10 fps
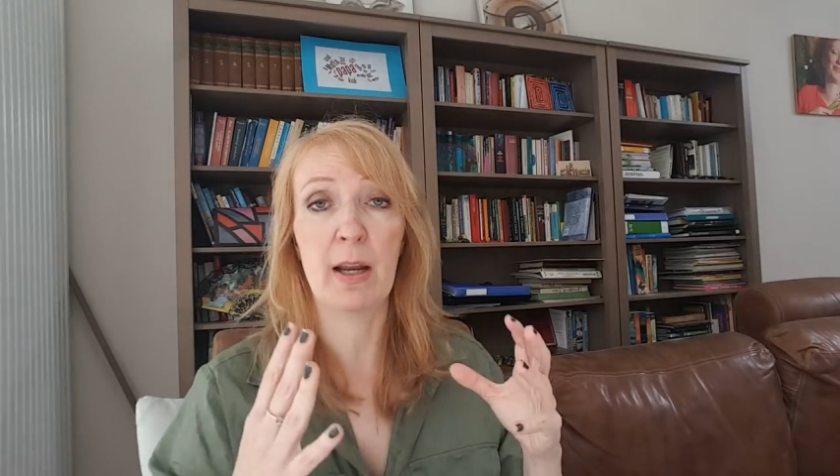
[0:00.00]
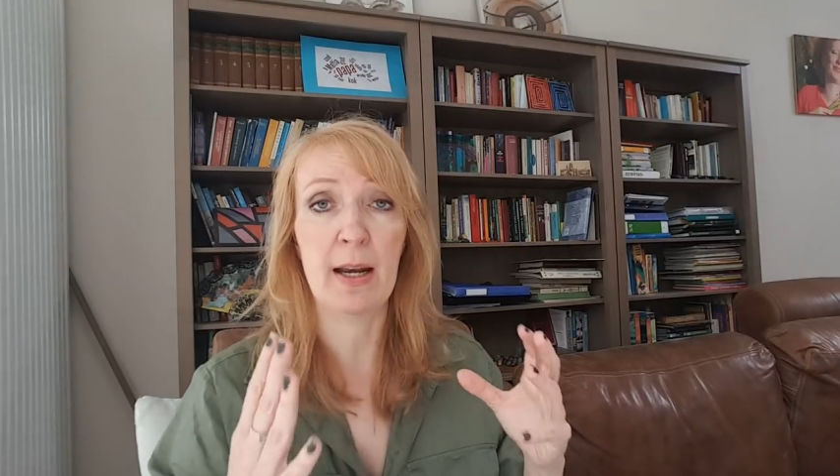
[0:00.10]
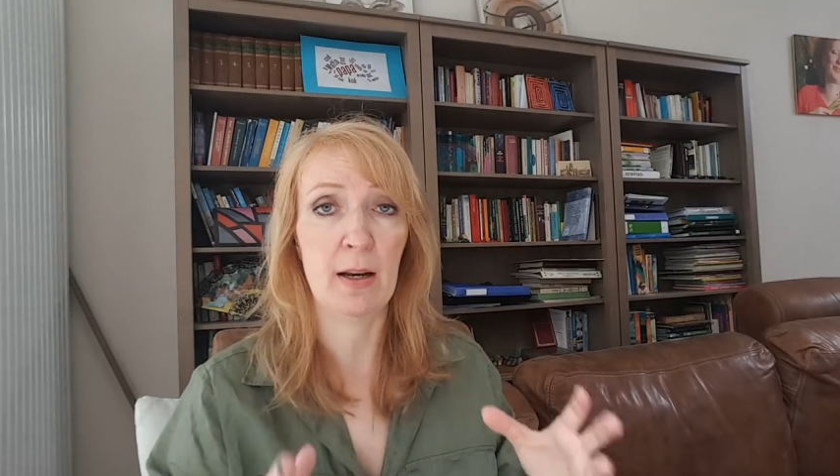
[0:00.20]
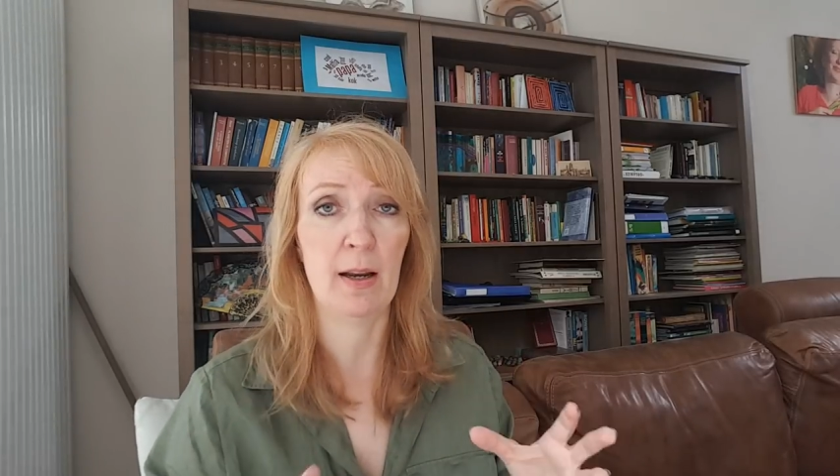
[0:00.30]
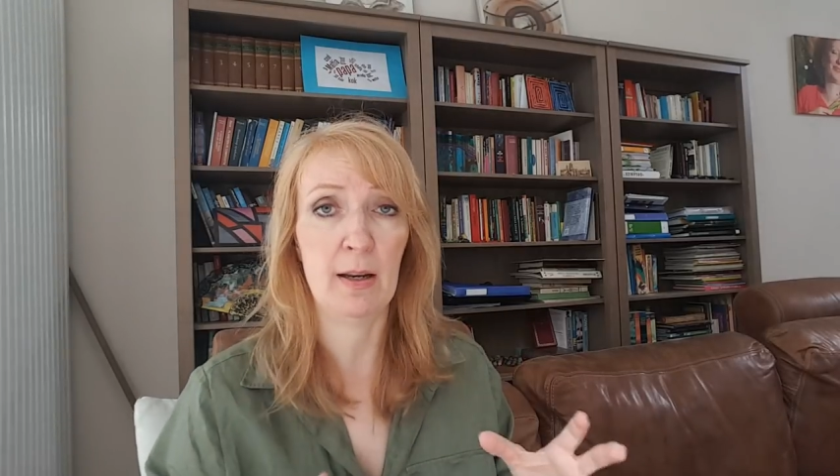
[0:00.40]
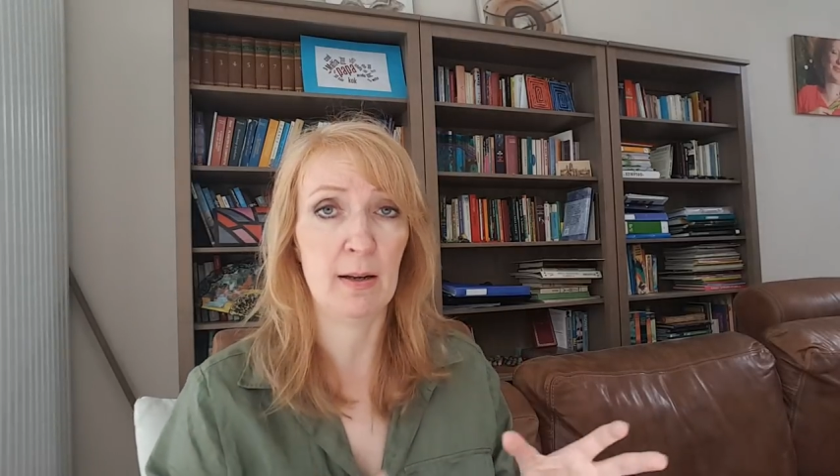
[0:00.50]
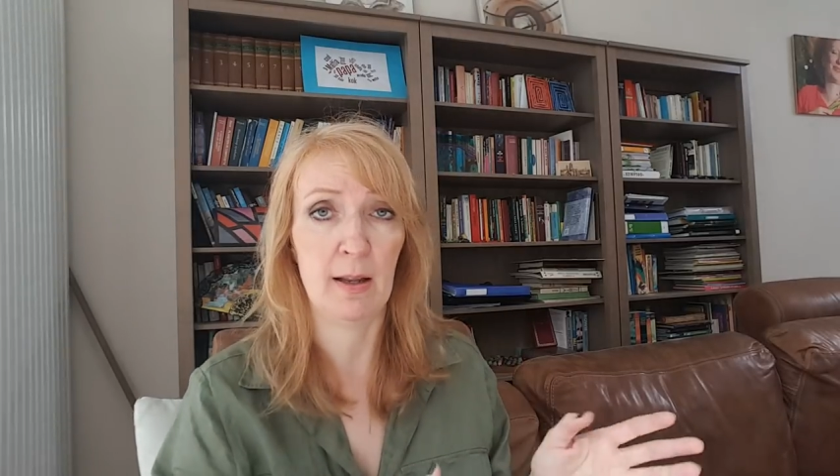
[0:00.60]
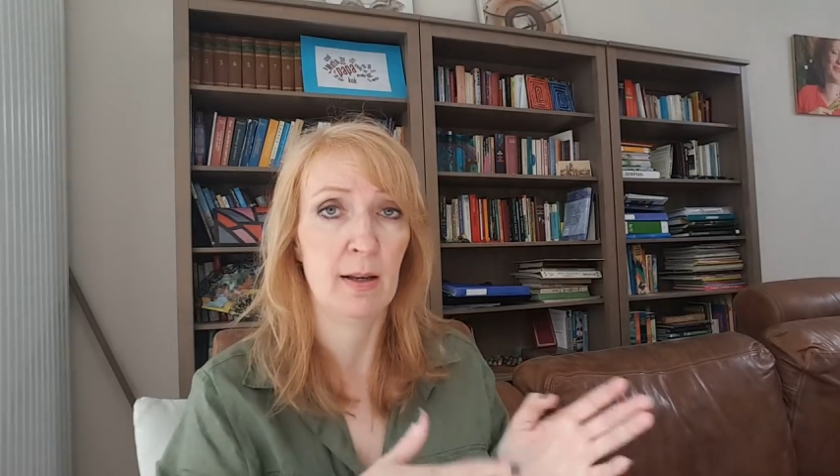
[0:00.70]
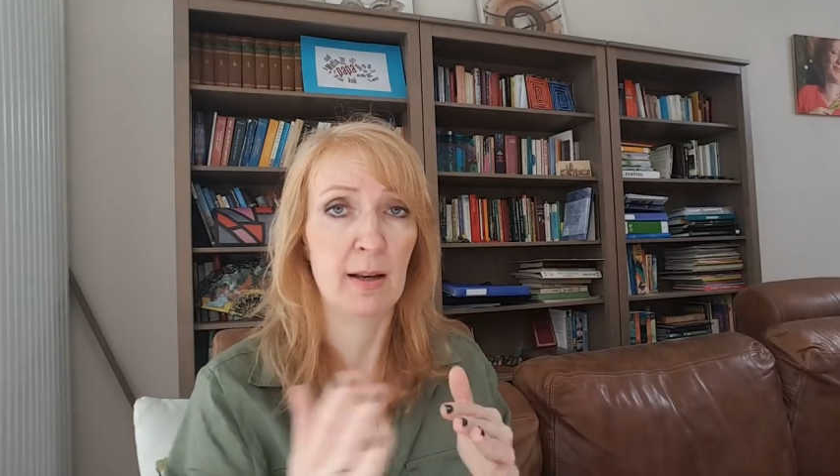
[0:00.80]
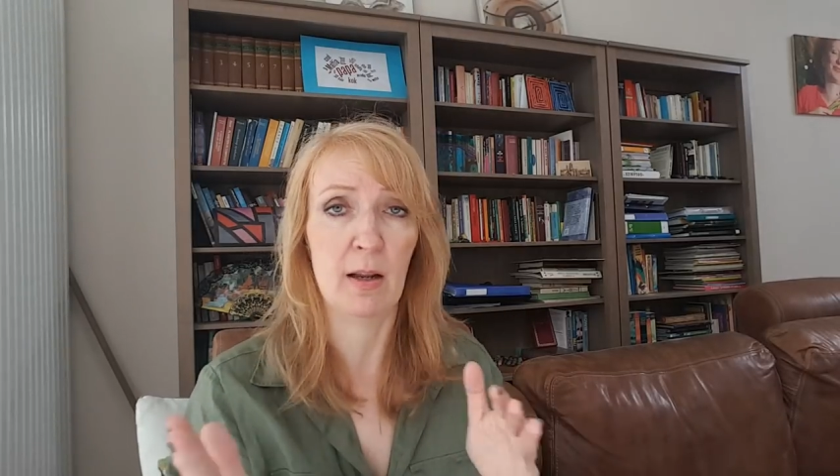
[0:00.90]

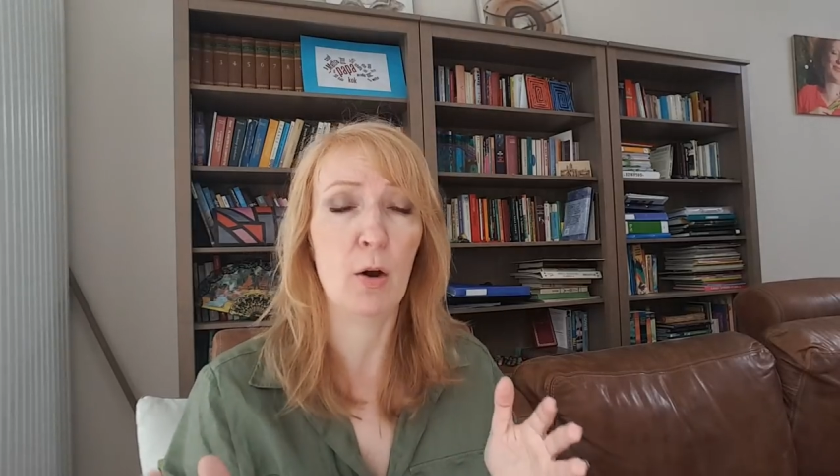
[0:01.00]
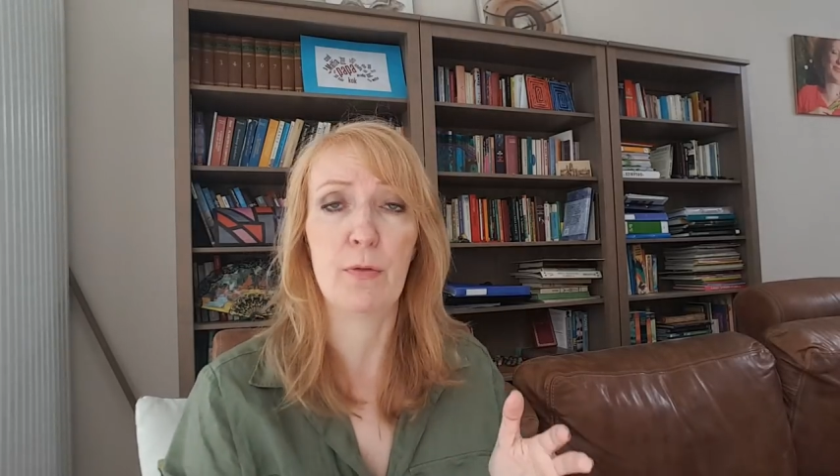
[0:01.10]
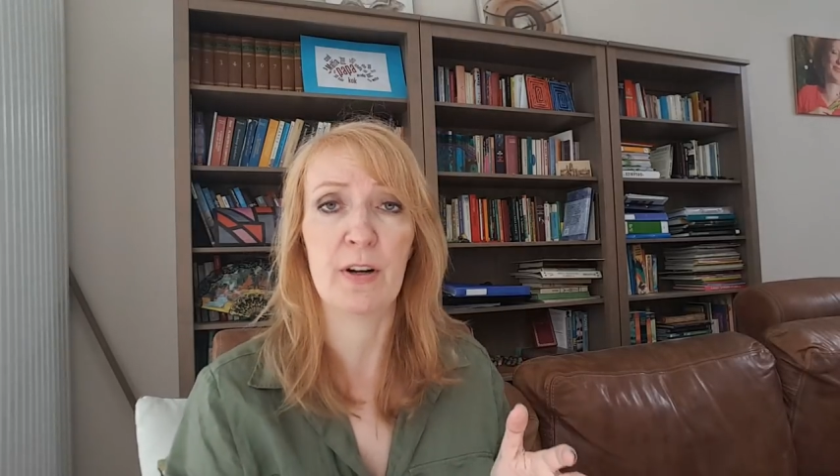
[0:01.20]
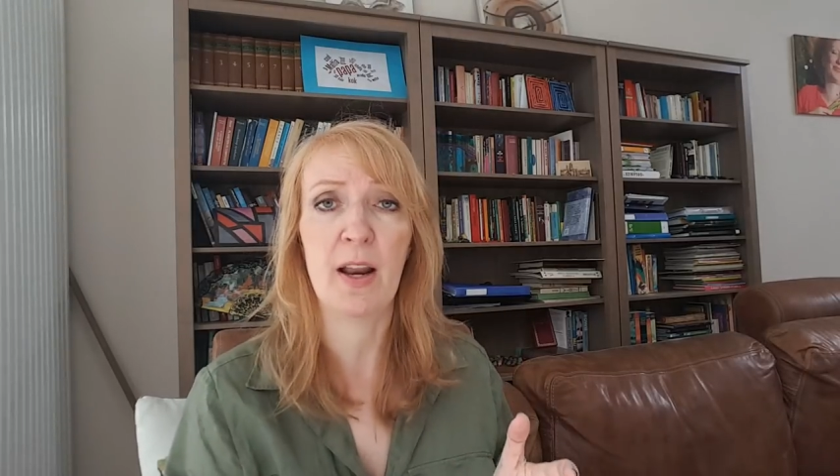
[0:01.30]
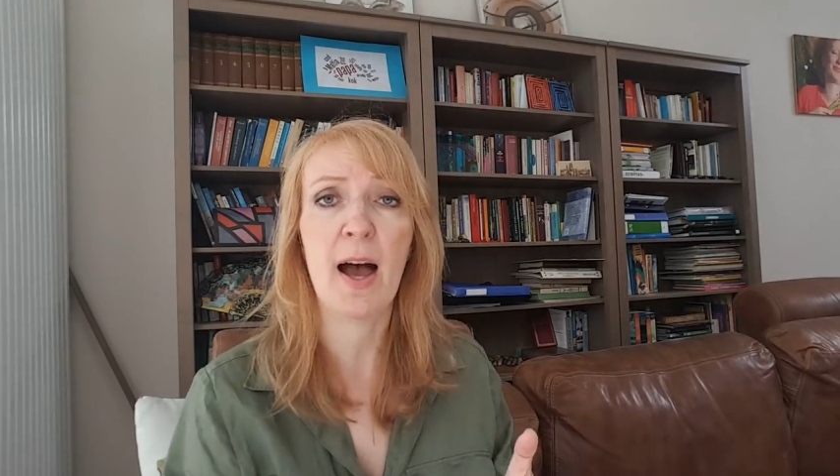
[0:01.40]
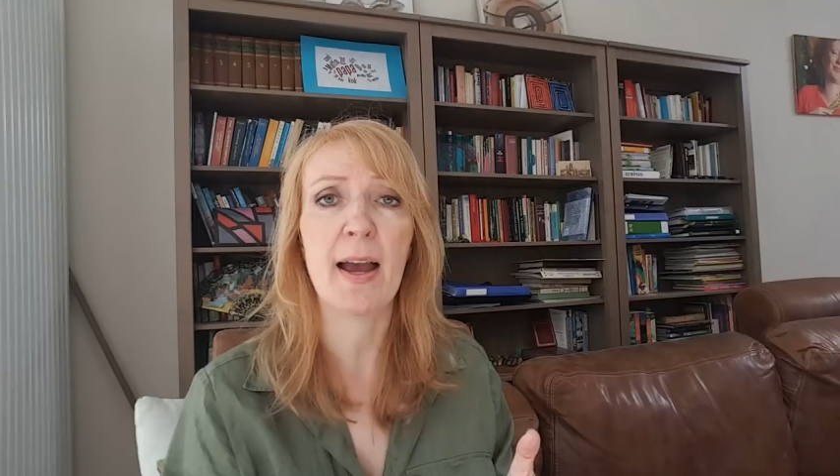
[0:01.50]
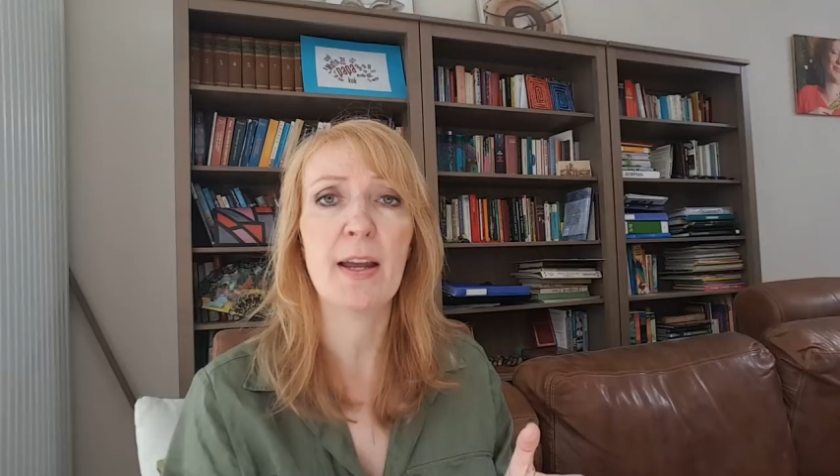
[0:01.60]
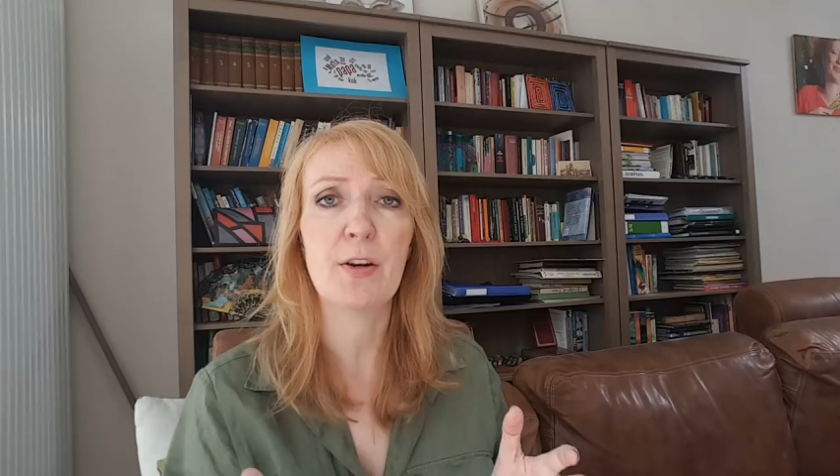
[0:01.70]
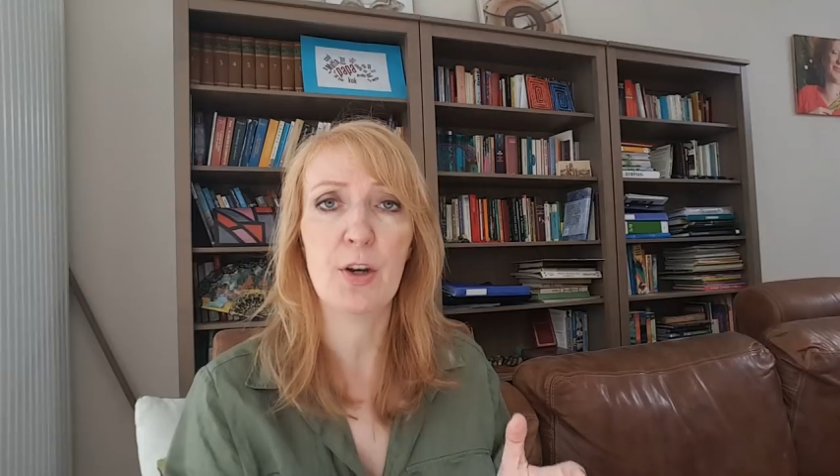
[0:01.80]
an overnight.